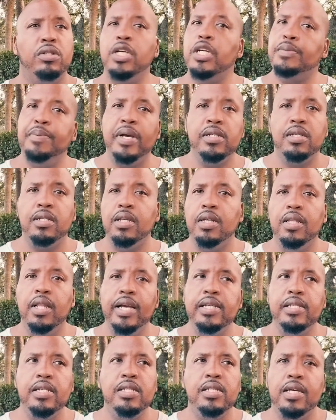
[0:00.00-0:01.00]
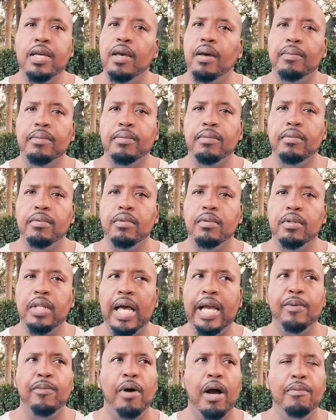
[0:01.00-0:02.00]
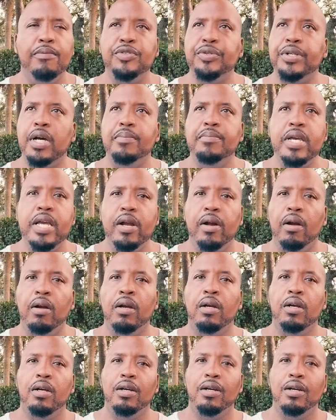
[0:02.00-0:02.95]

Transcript: just basically lays into him. Like, why would you come here,